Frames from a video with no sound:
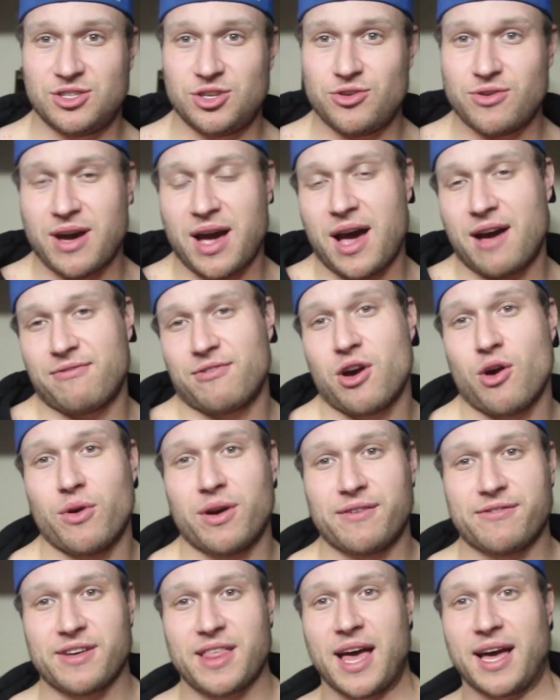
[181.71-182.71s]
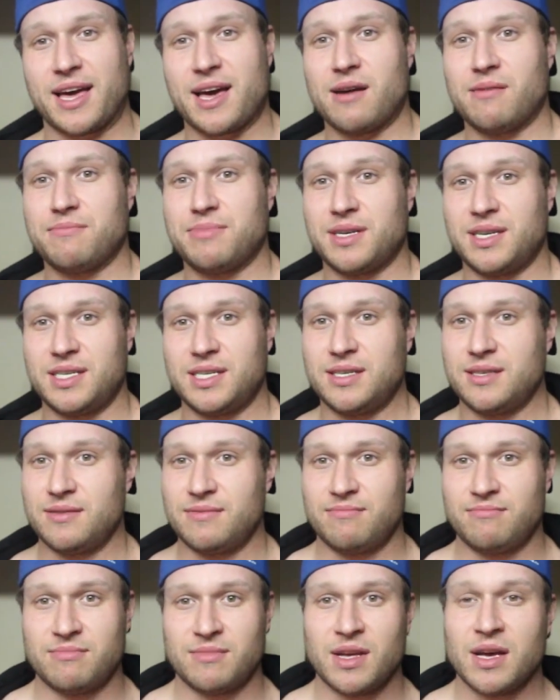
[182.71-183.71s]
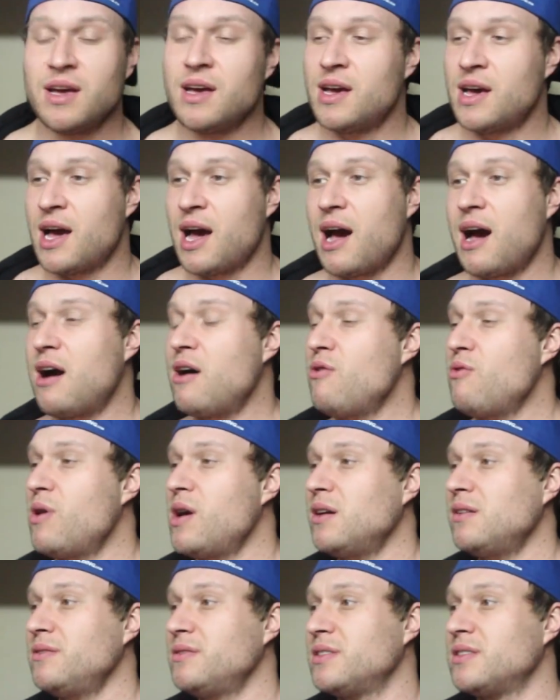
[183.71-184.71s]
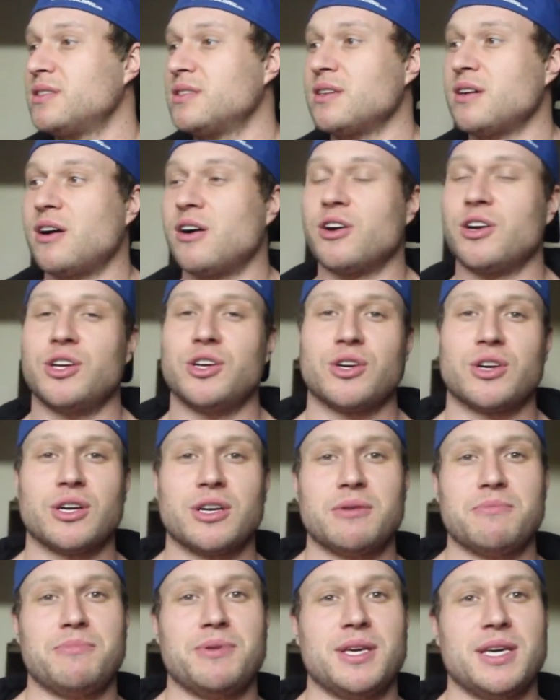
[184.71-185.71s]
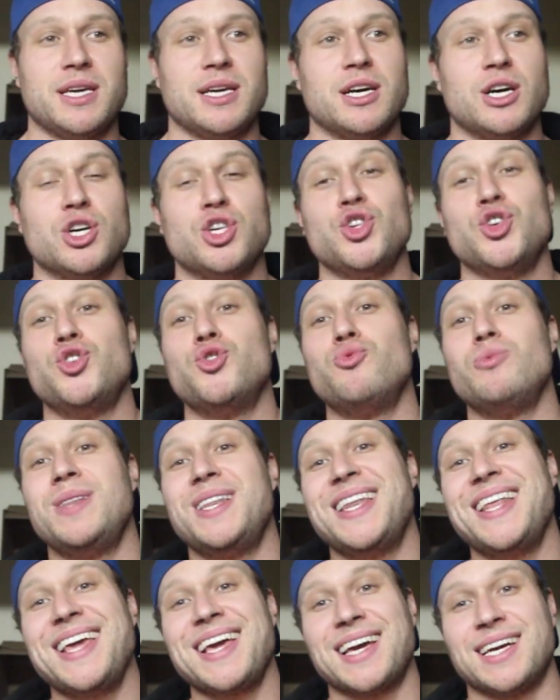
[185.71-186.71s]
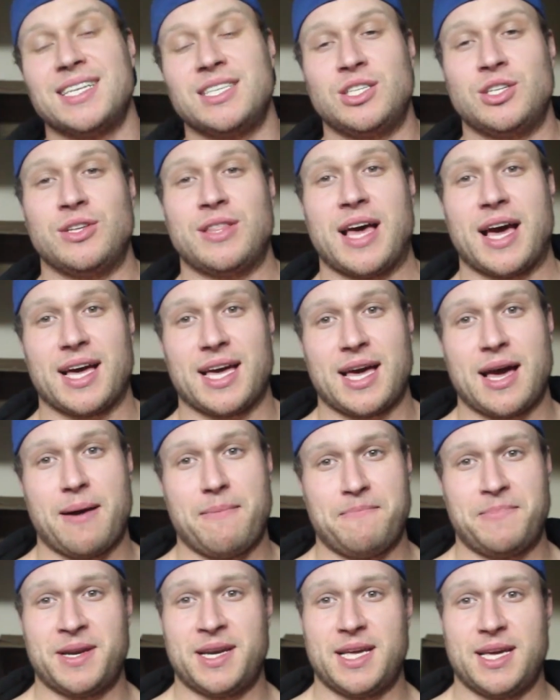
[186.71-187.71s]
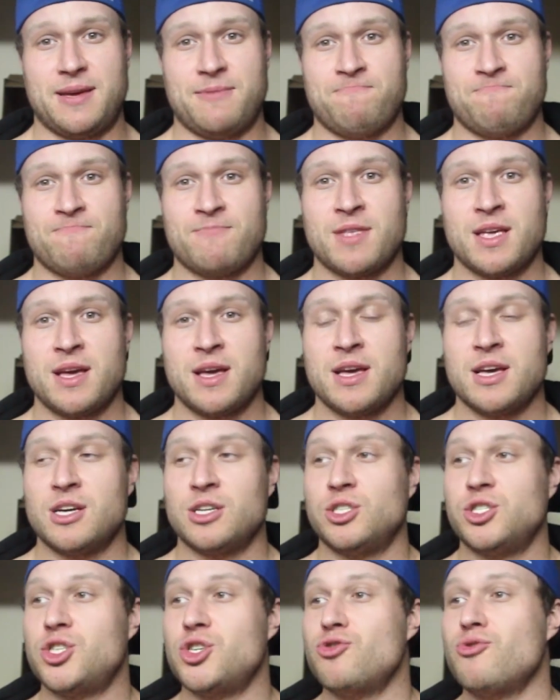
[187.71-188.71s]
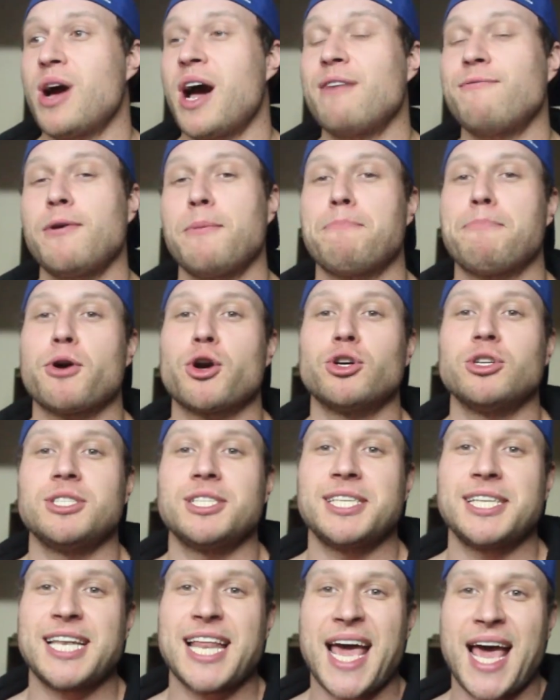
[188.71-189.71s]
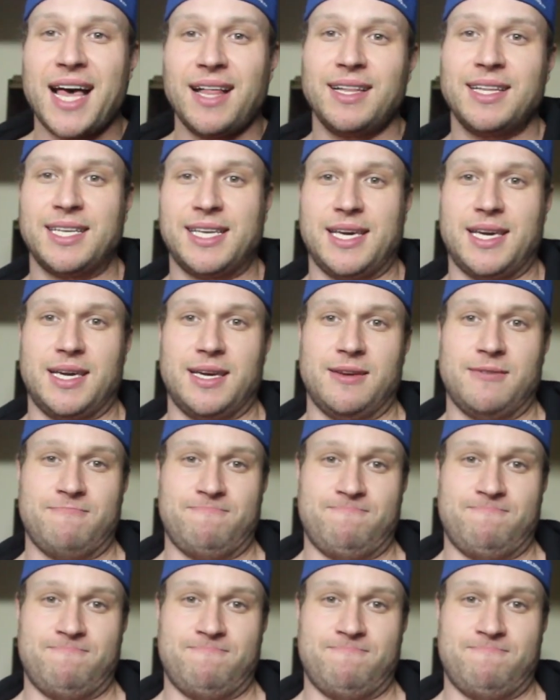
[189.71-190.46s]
do you have going for that company? How else are you going to be unique to that company? Do you have a personality?